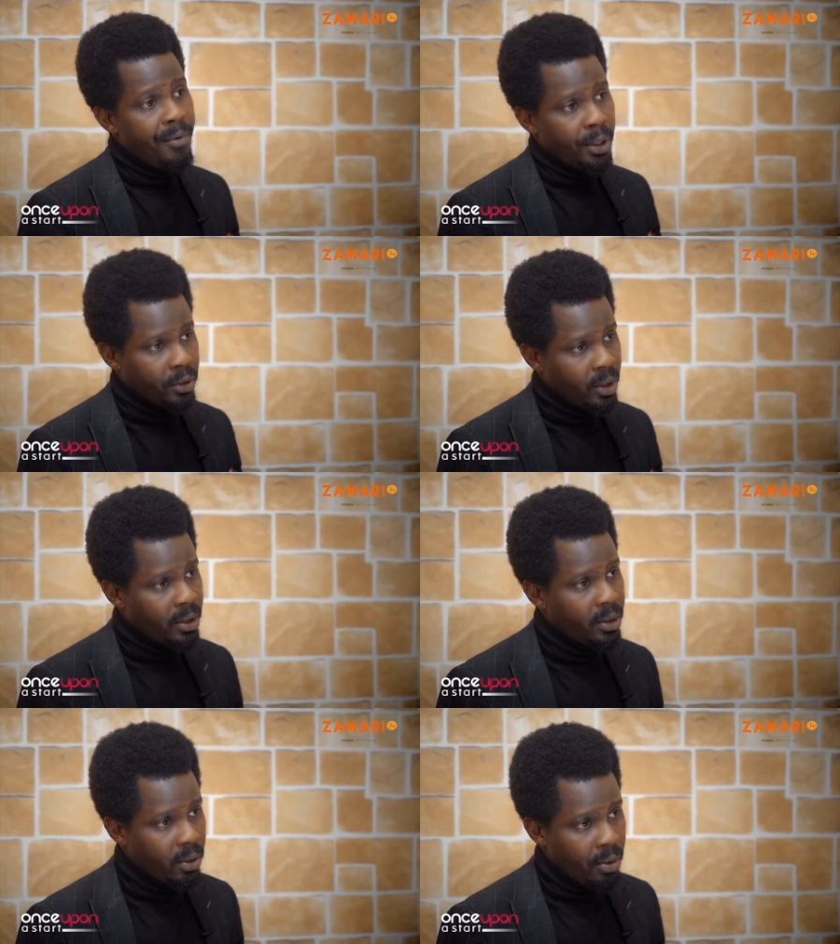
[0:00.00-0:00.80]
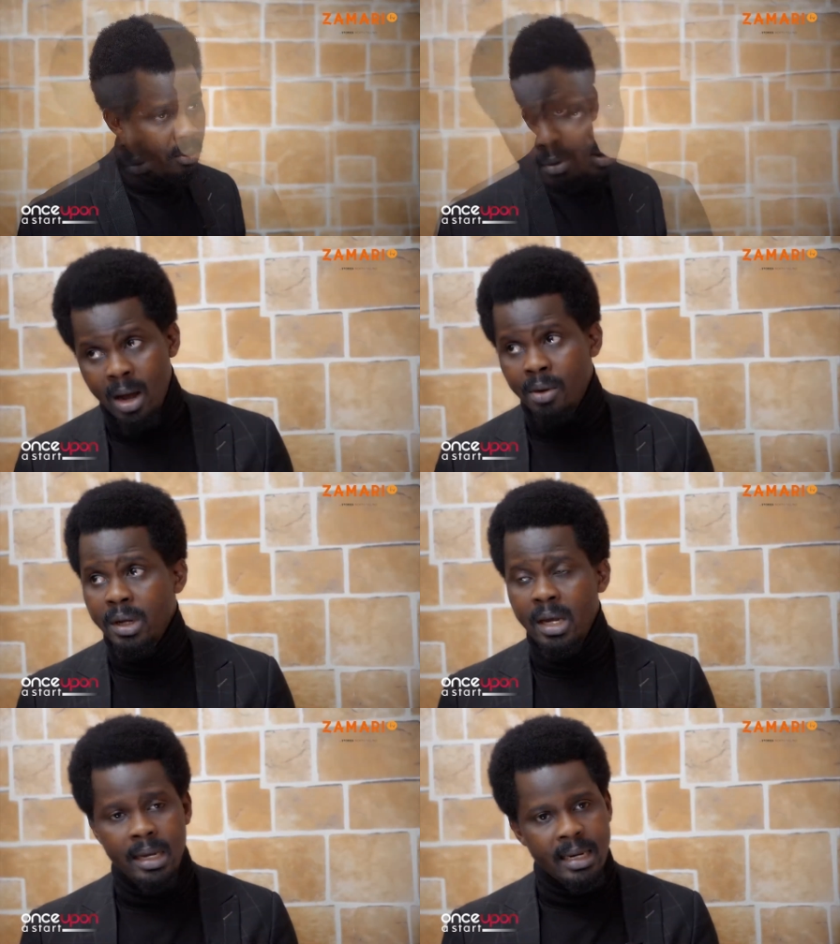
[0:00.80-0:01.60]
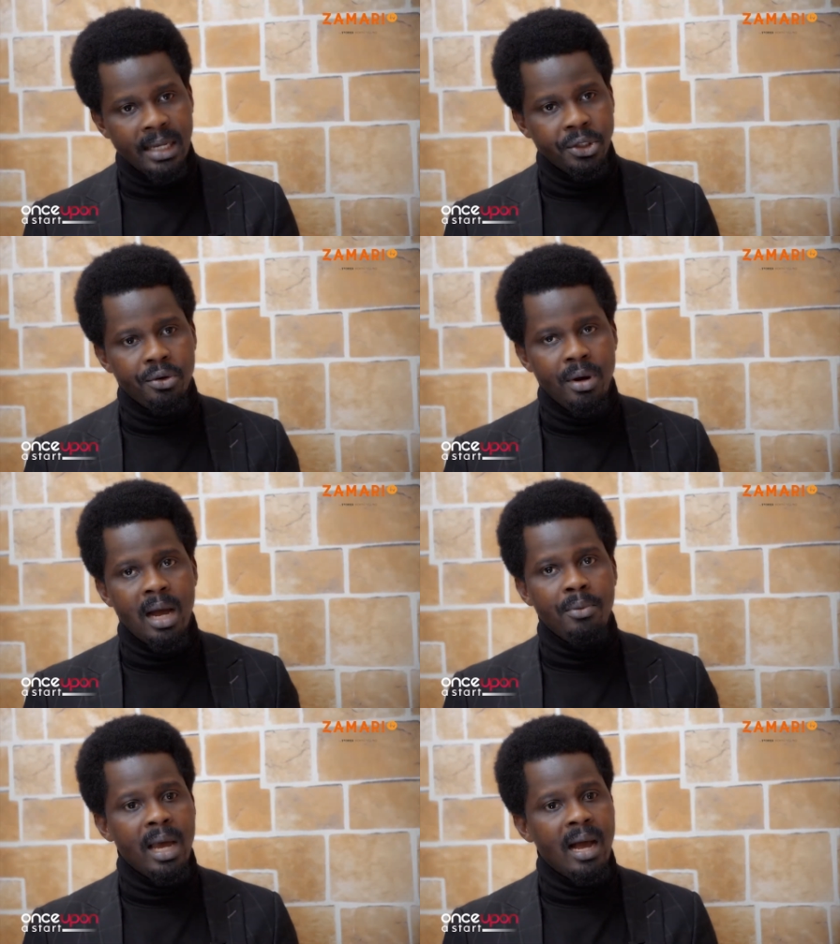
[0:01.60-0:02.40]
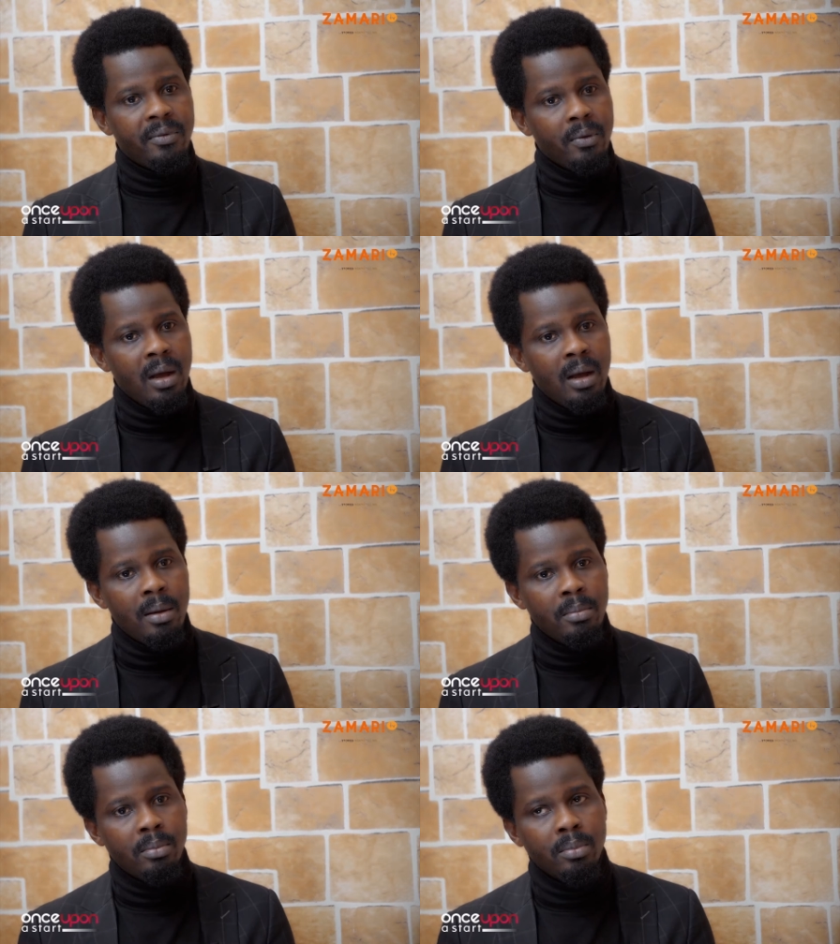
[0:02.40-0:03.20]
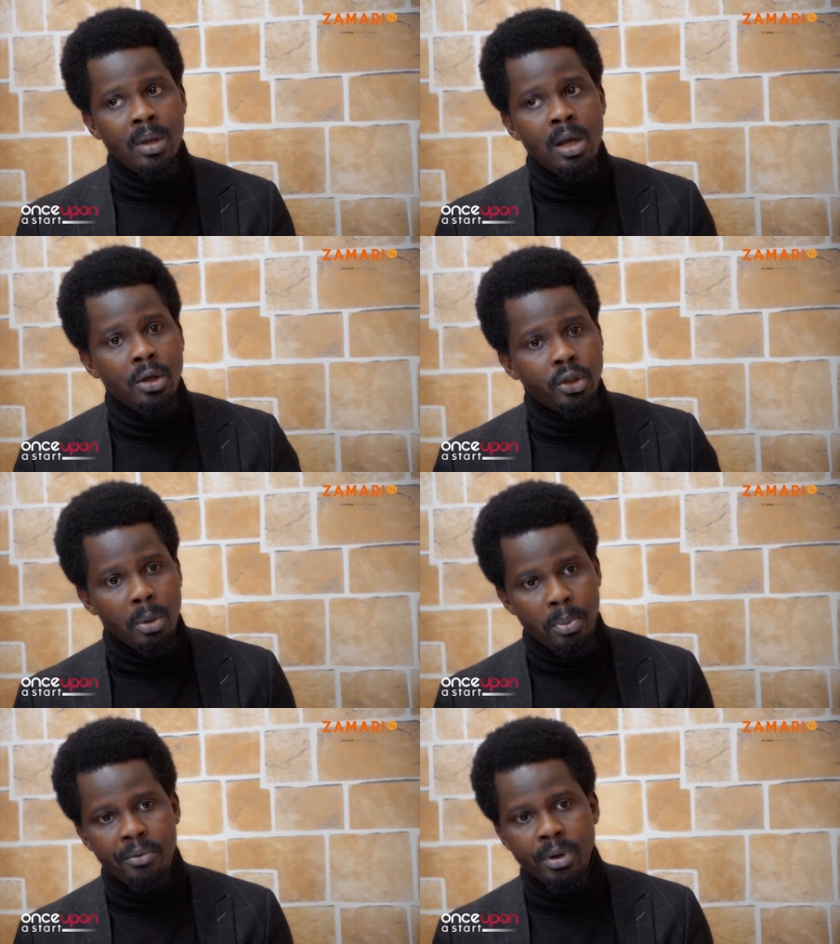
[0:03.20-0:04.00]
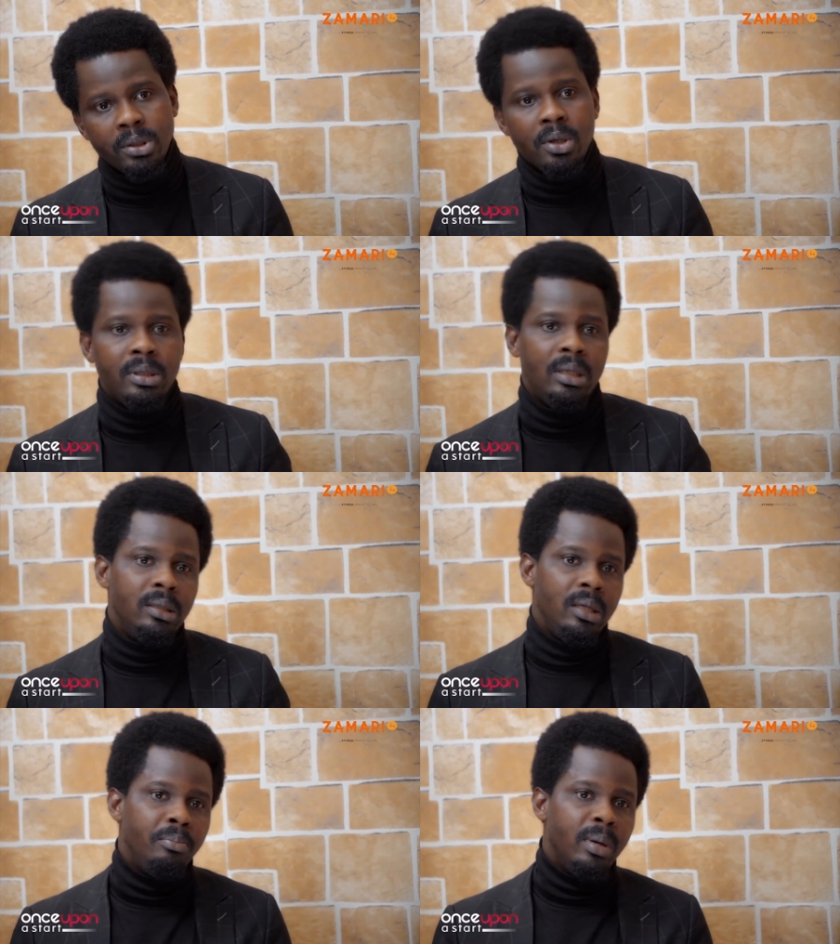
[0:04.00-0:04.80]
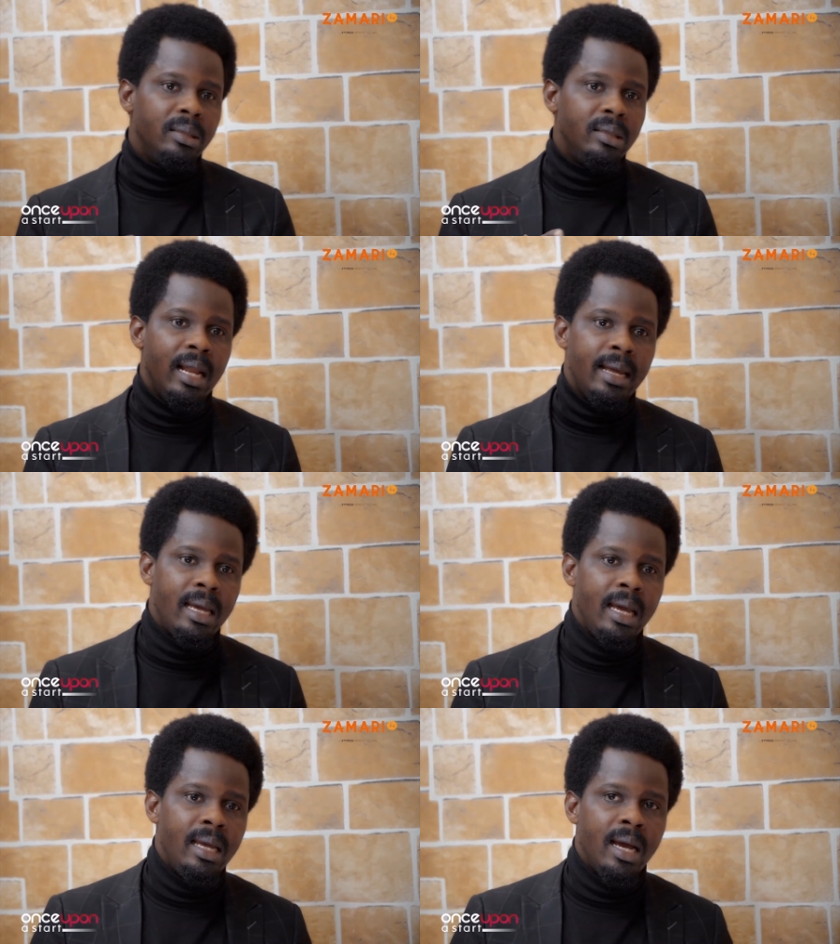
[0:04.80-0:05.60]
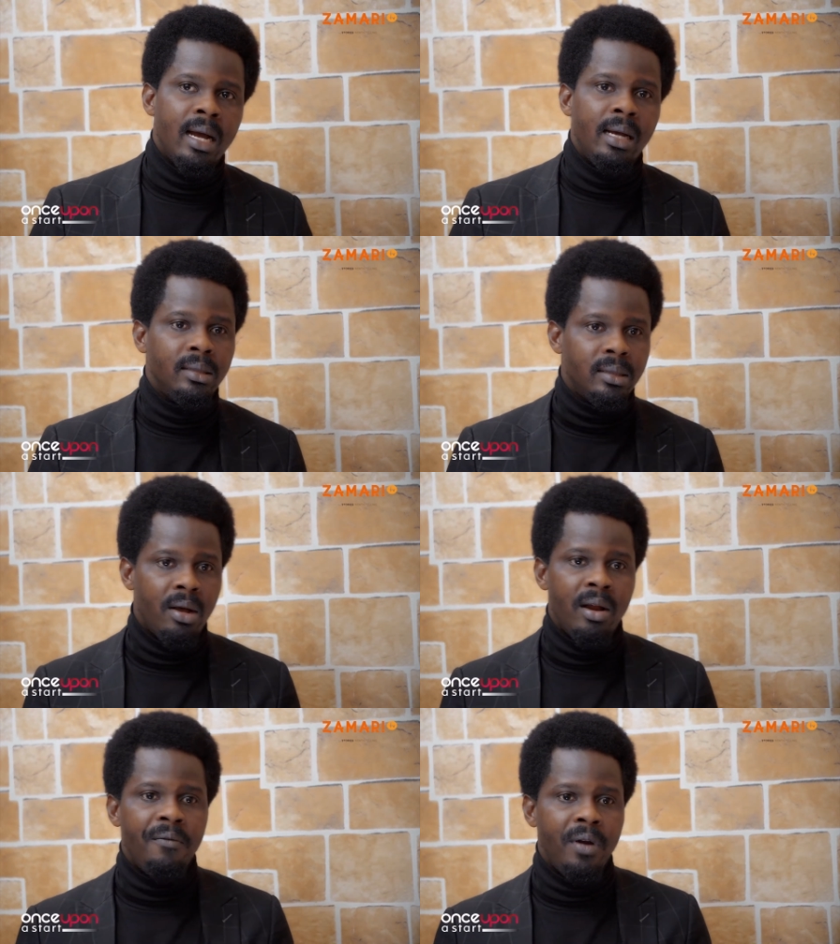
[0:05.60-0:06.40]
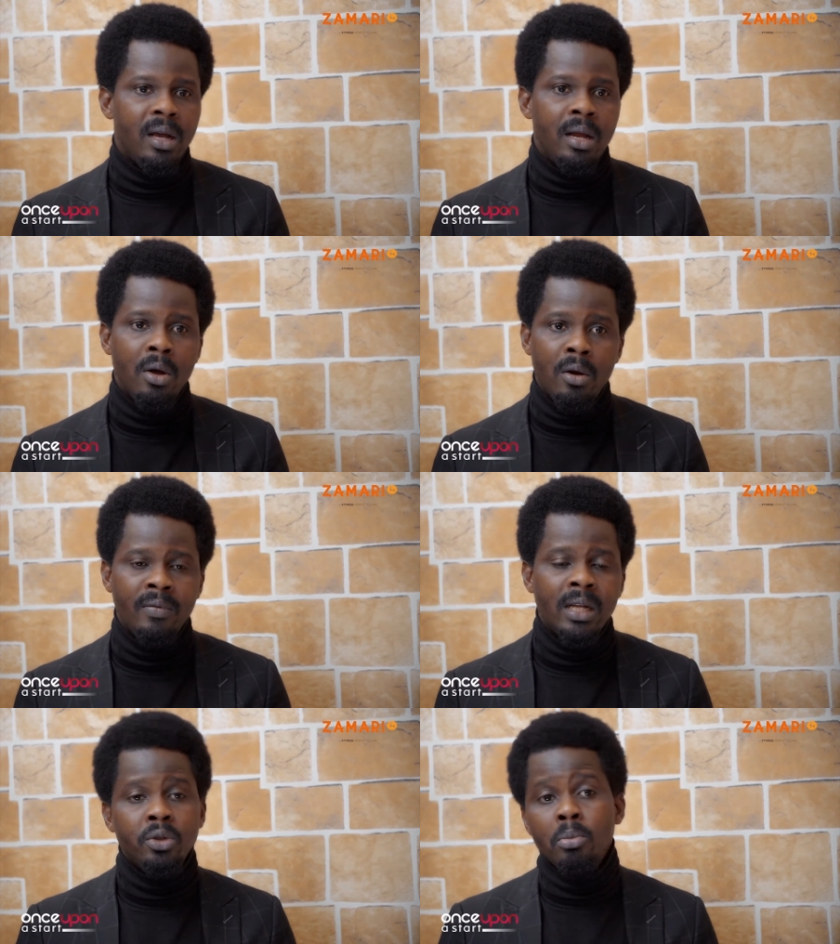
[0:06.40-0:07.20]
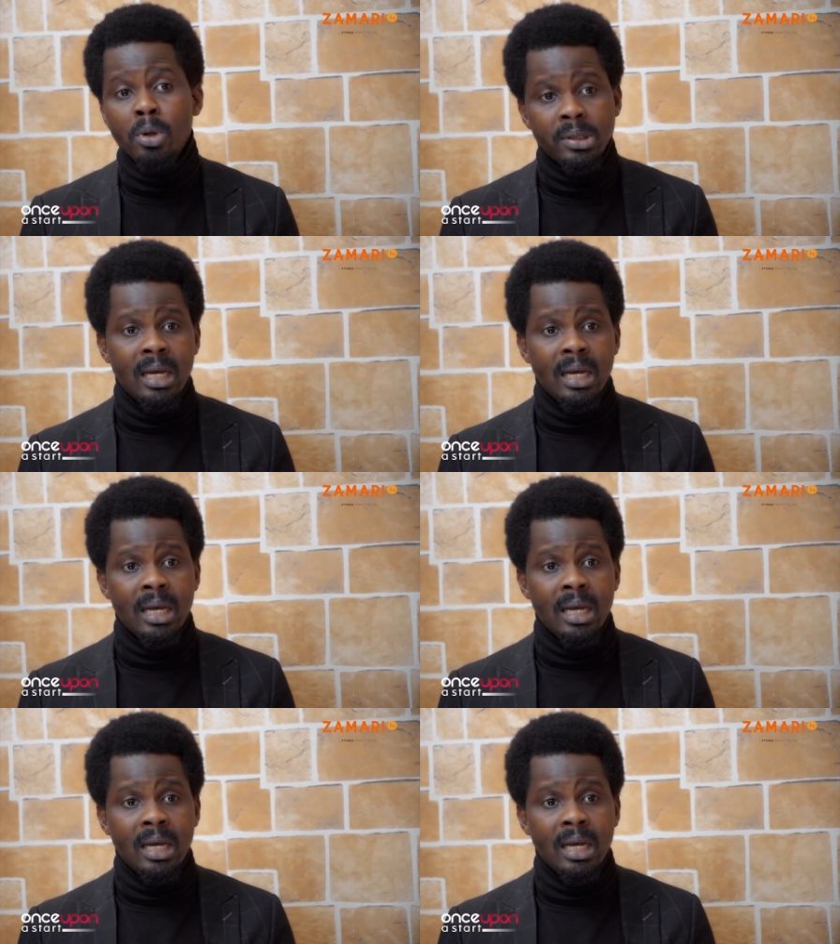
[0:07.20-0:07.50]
resources on ground here in Nigeria. We have support resources in places like Kenya, in South Africa, and all of that. So most